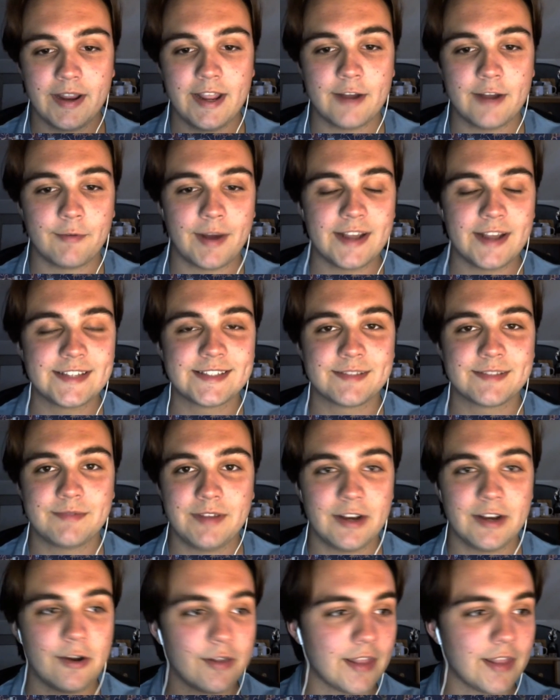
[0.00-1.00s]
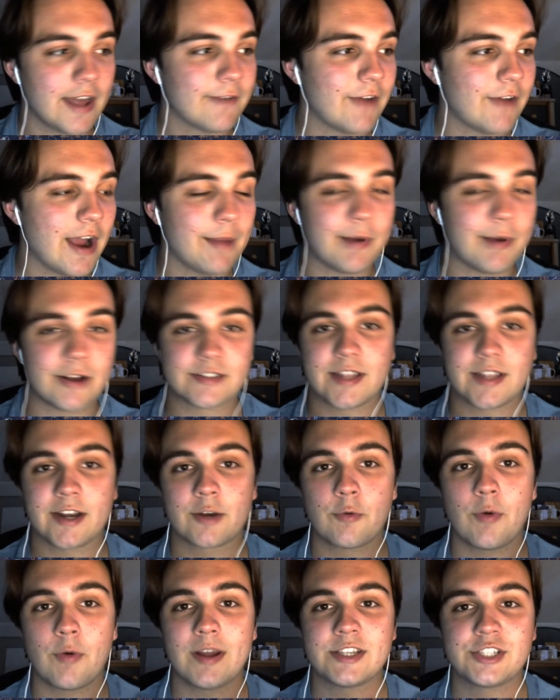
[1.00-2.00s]
it raised, you know, a lot of eyebrows, a lot of
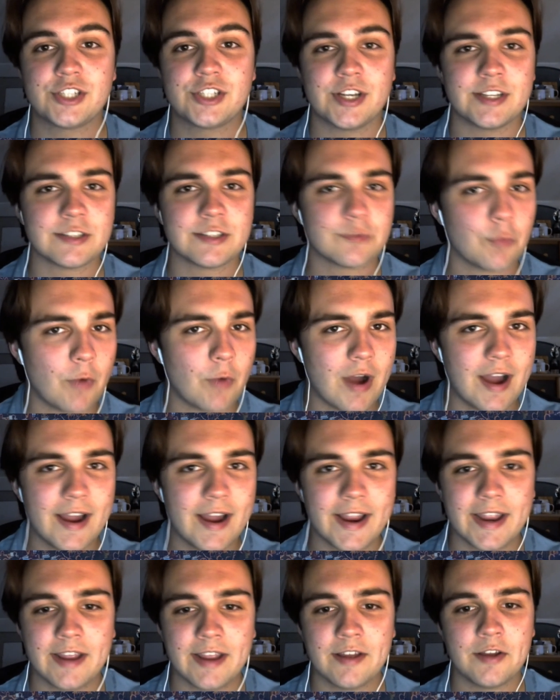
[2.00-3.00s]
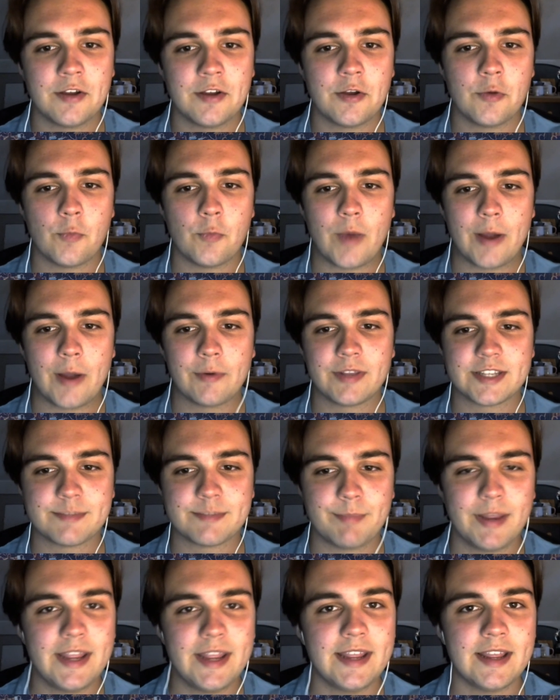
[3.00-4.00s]
questions. Why? Why would this
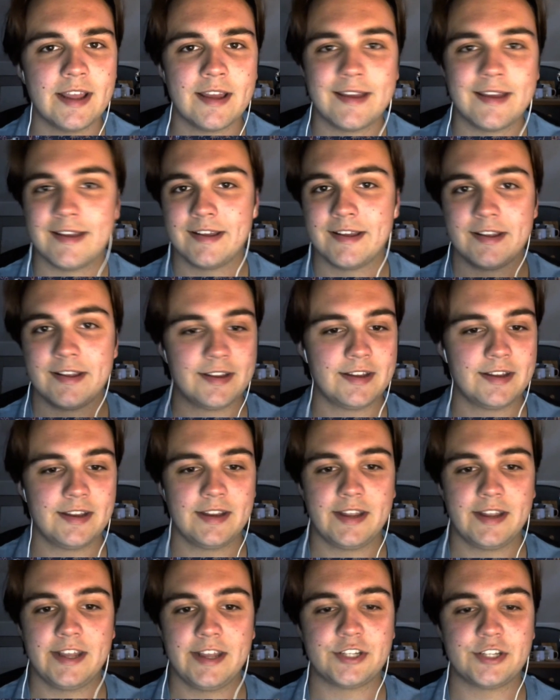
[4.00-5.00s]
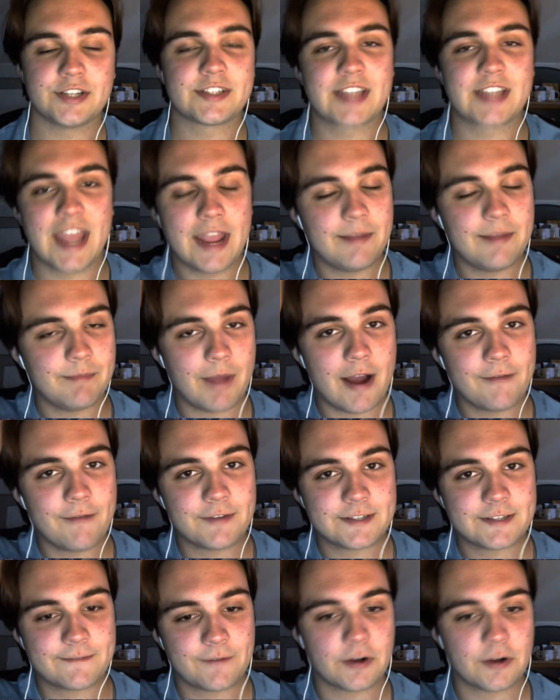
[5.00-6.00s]
be? He just came off
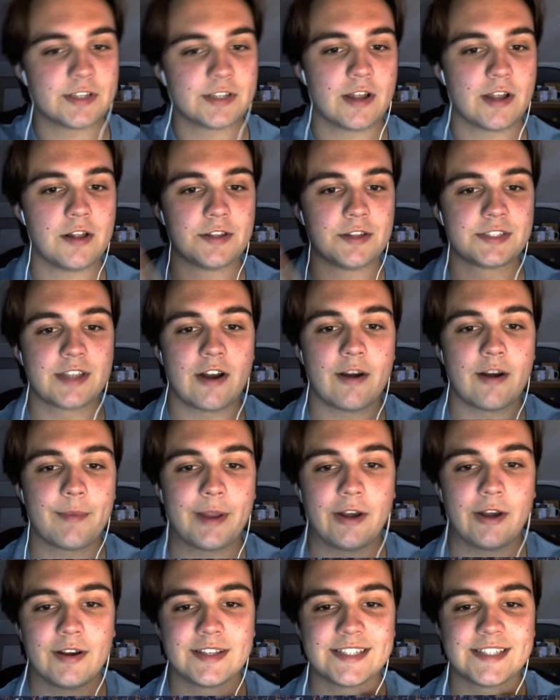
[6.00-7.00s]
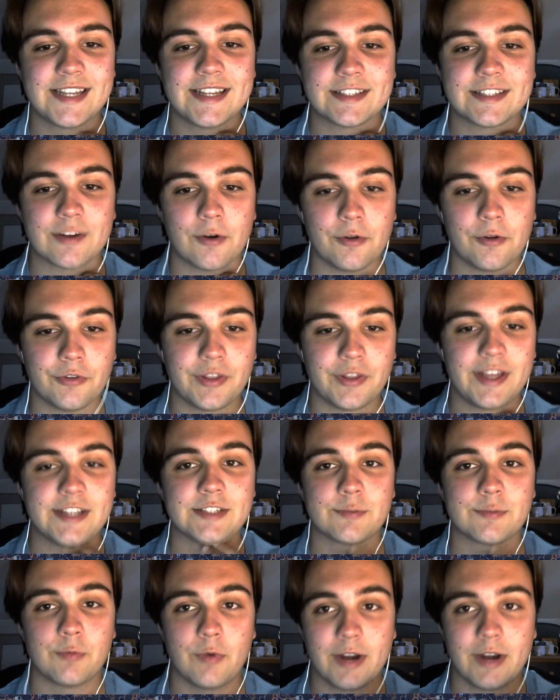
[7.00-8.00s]
his first All Star appearance. He's only
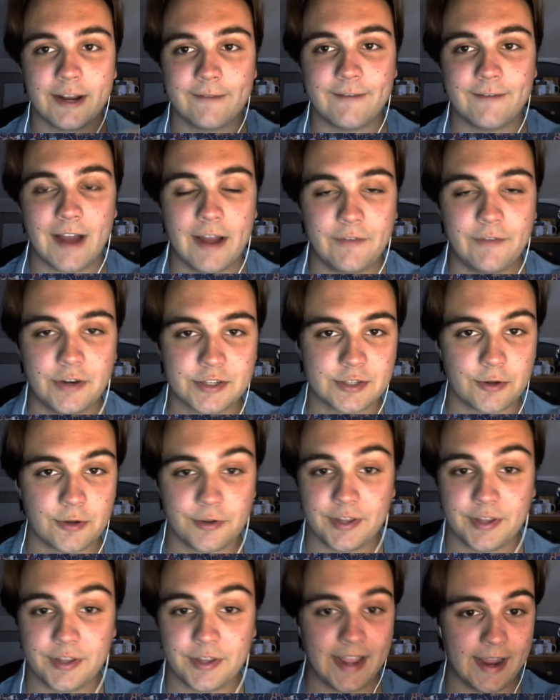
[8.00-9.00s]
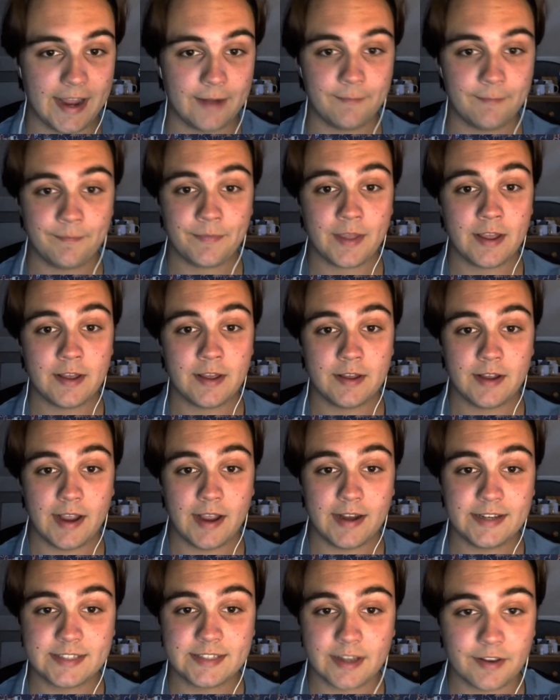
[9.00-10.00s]
25 years old again,
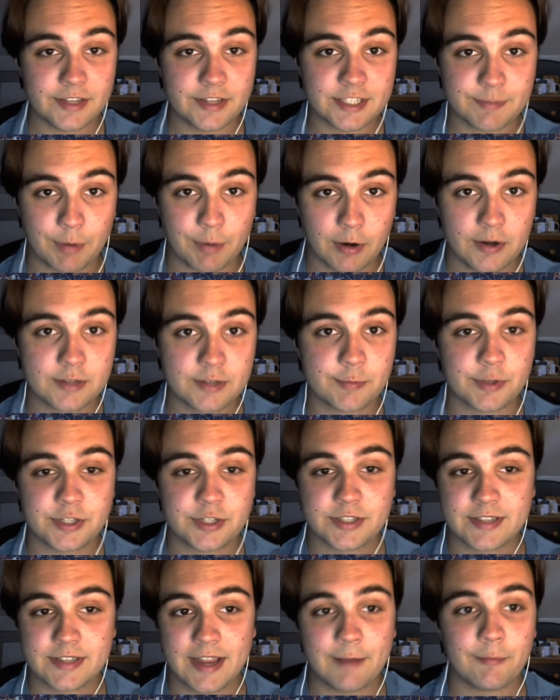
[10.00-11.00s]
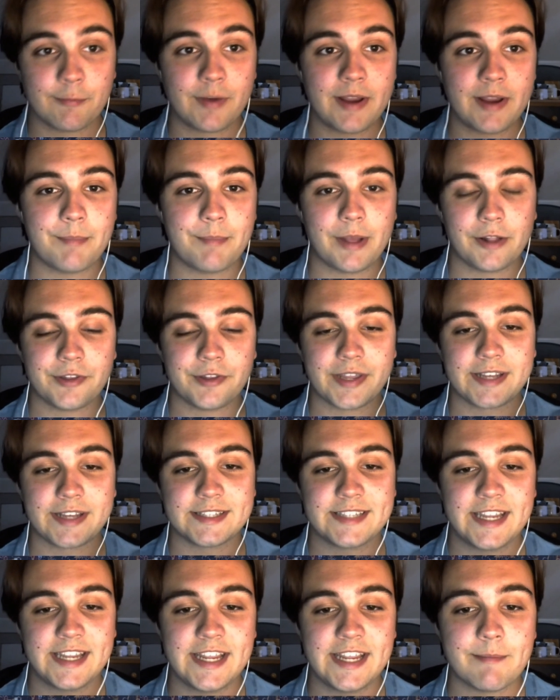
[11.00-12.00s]
and he's on the Spurs, which is a rebuilding
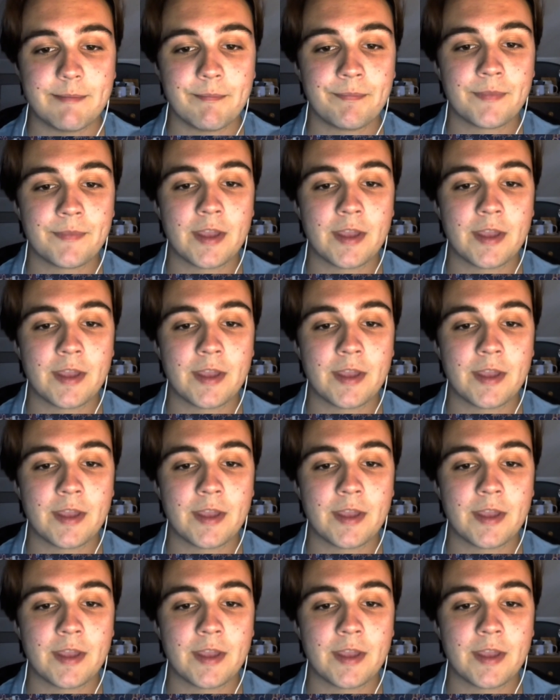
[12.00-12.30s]
team.